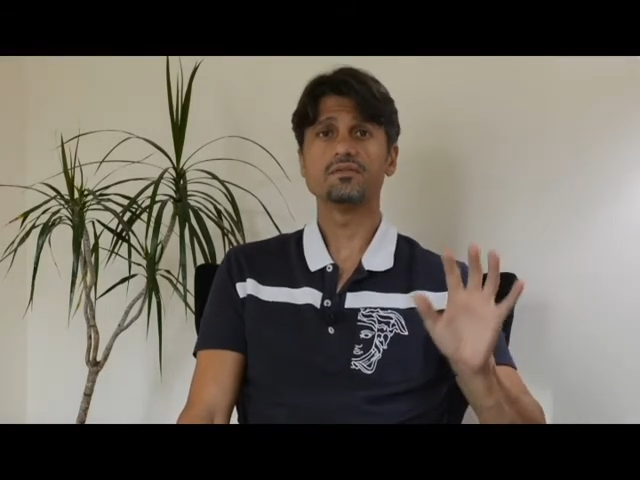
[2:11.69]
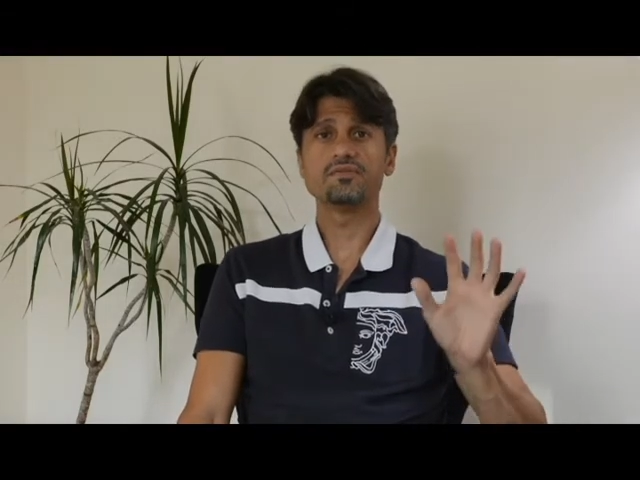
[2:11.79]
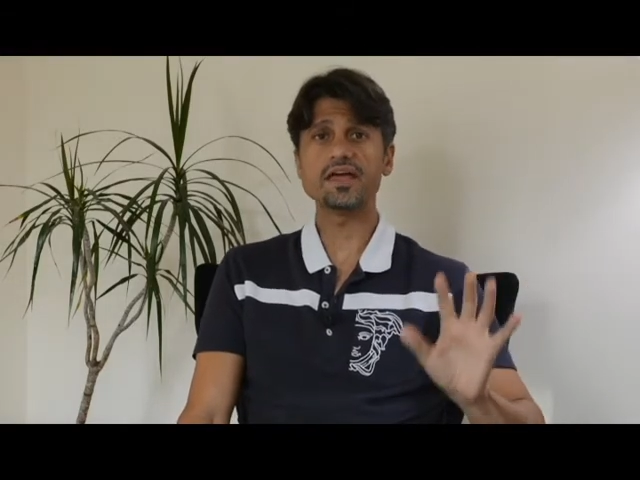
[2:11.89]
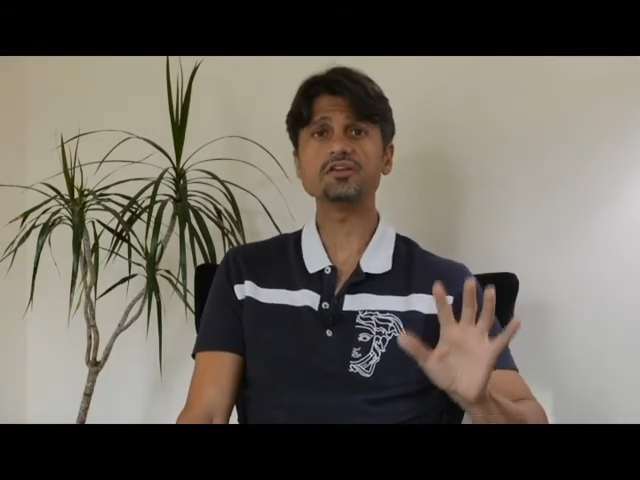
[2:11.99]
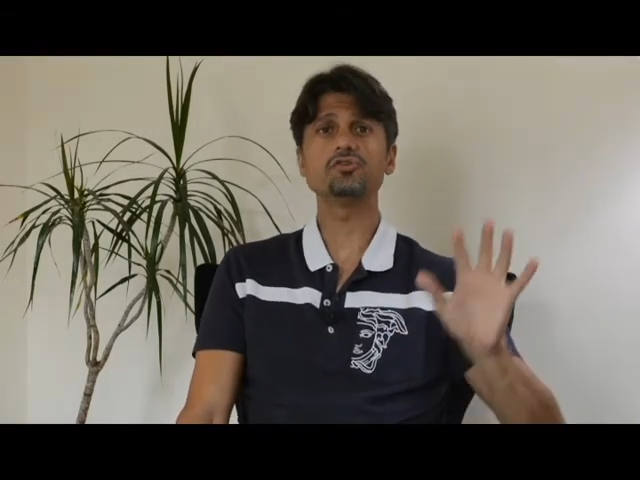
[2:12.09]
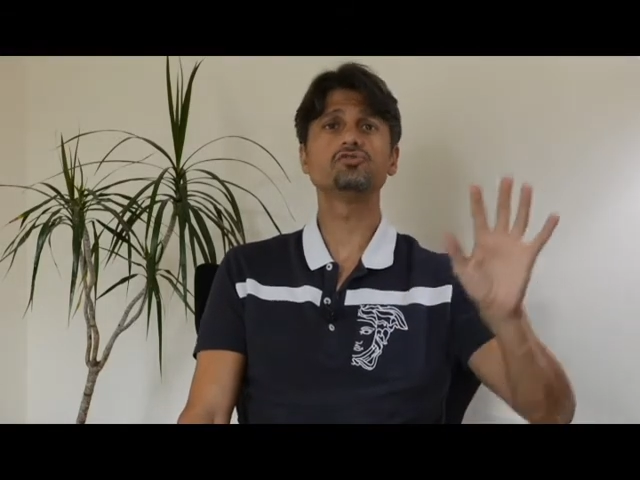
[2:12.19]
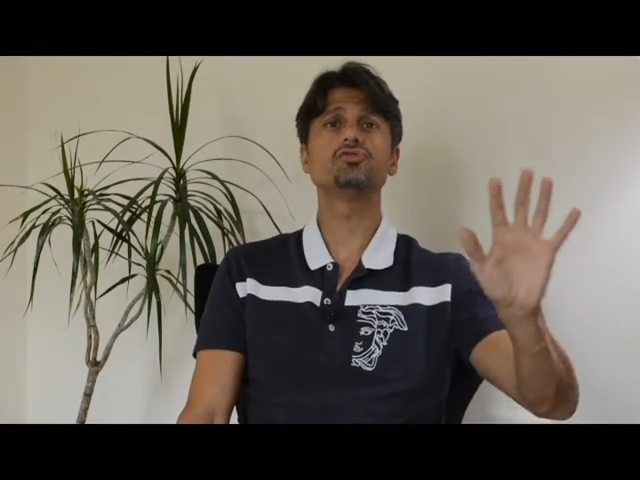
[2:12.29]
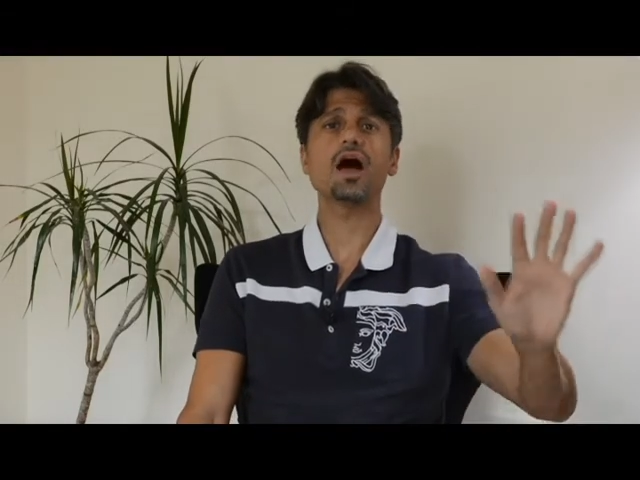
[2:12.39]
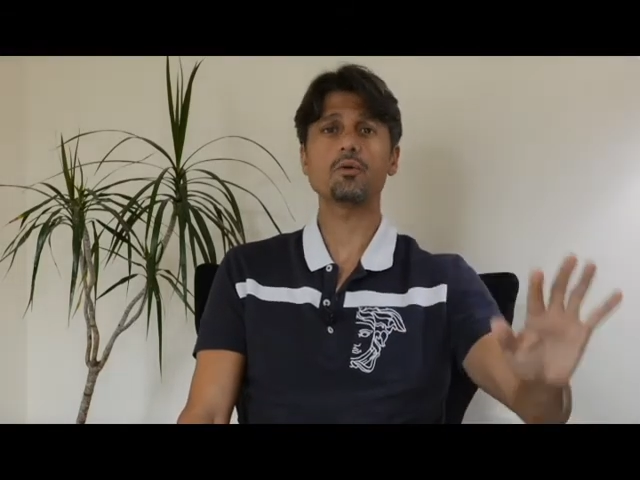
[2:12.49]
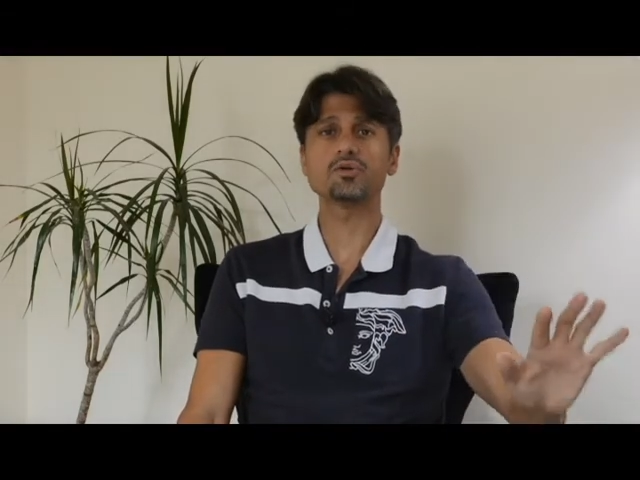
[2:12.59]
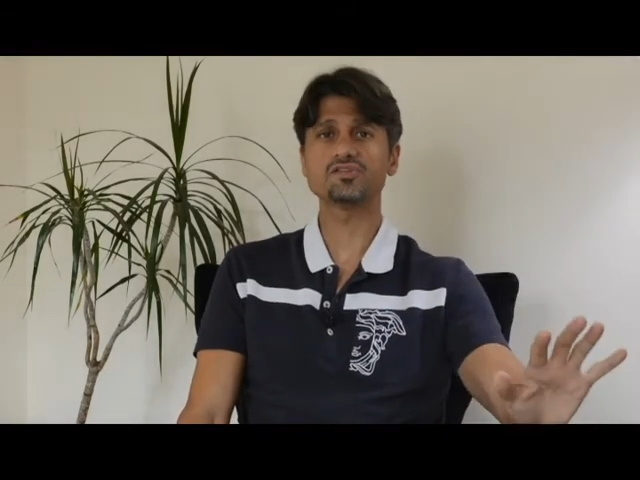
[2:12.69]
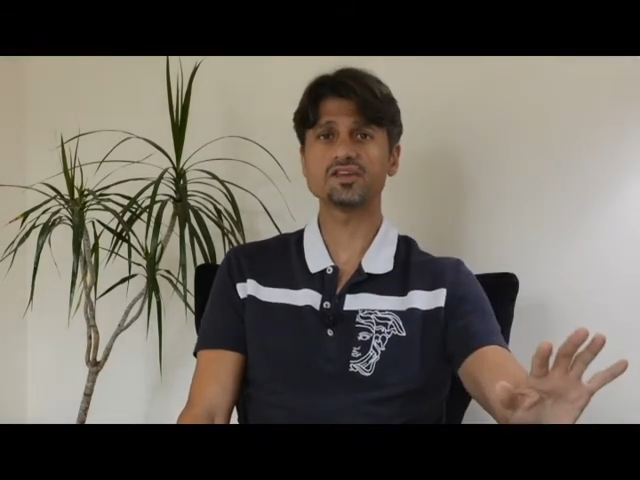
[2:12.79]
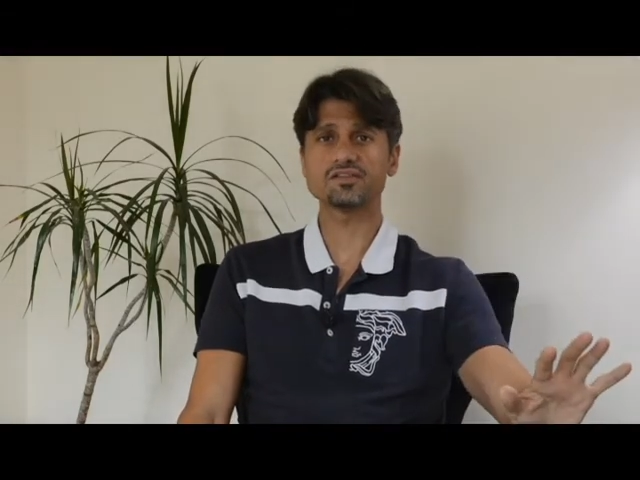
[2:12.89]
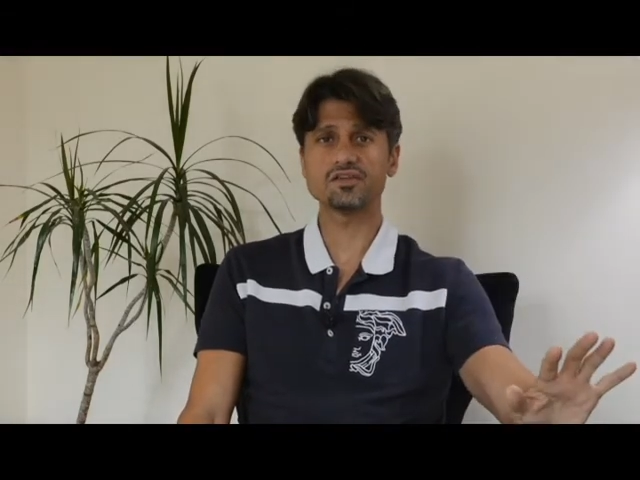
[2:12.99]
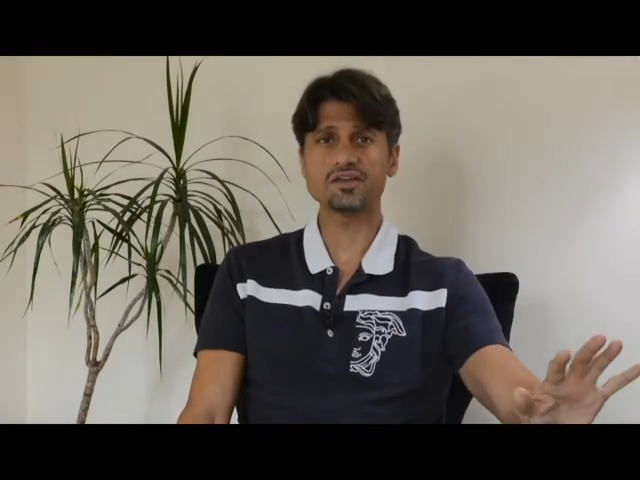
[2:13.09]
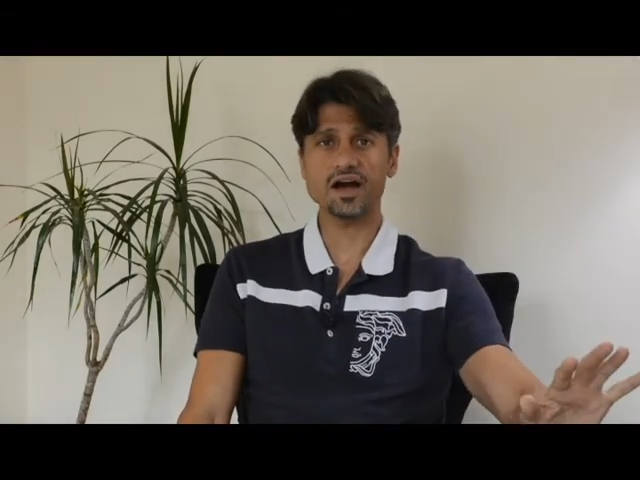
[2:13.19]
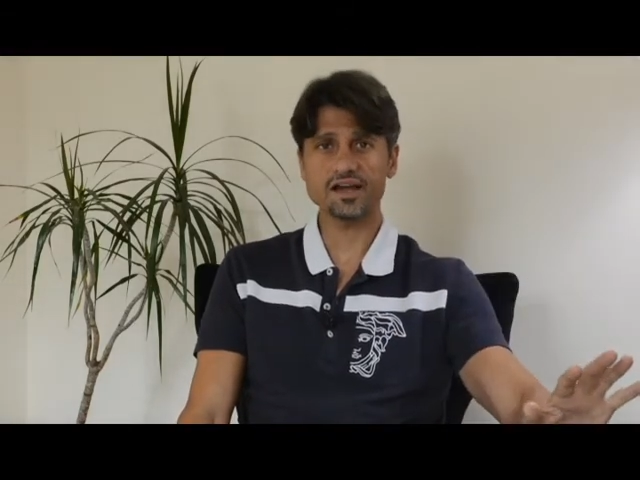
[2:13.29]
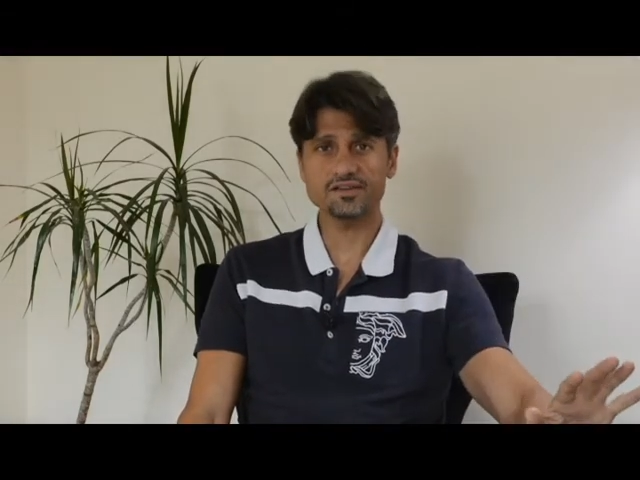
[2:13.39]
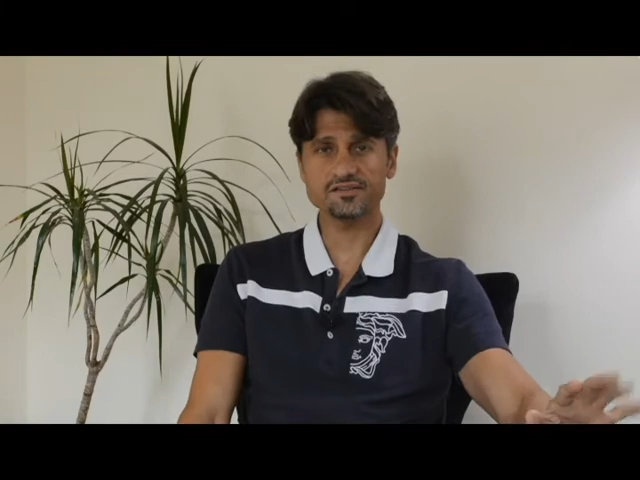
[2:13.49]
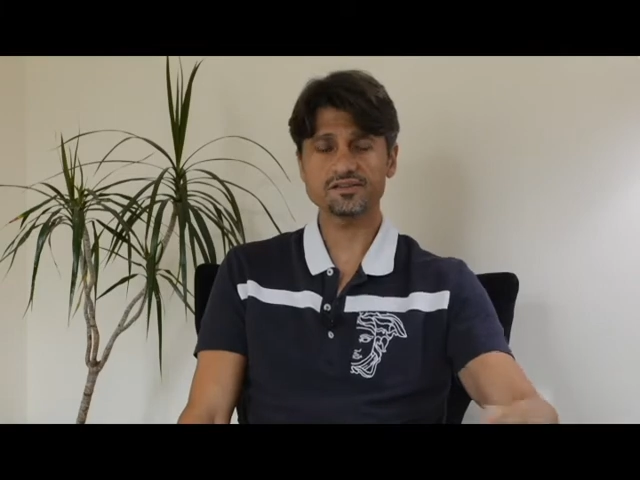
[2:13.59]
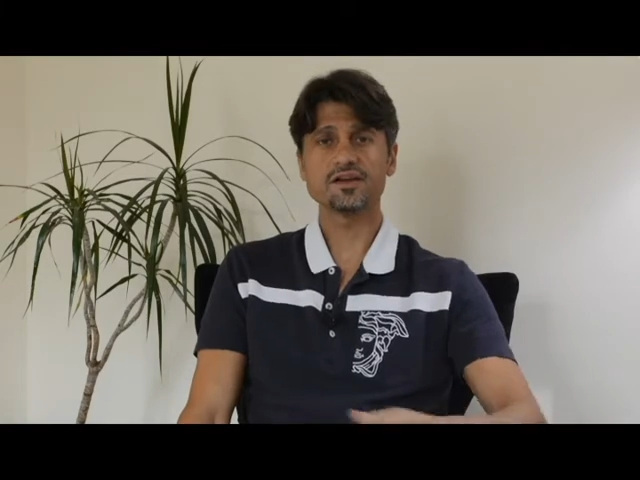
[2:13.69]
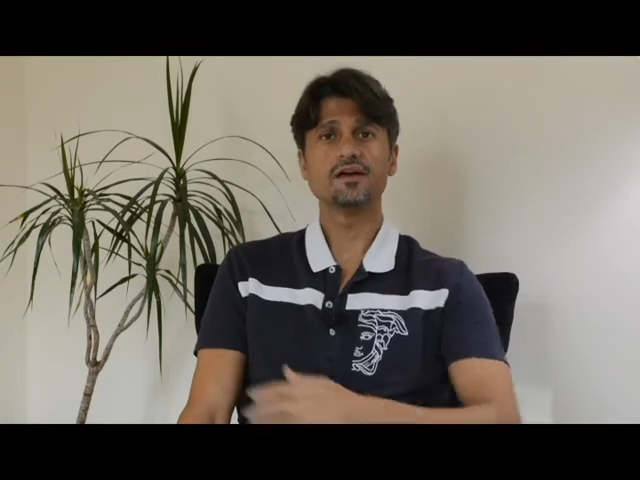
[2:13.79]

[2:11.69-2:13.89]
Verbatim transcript: then you, I would stick to the ice,